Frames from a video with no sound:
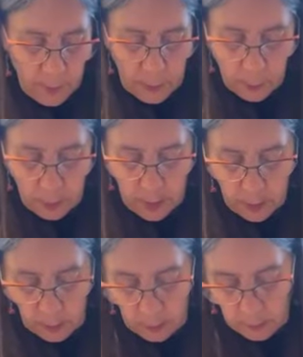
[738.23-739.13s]
Much
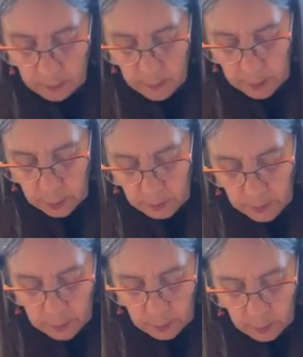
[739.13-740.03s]
better, much,
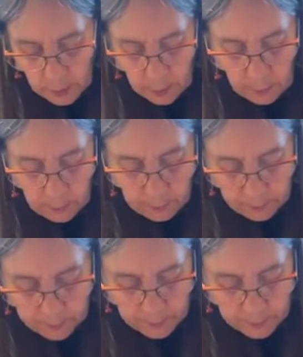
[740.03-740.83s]
much better.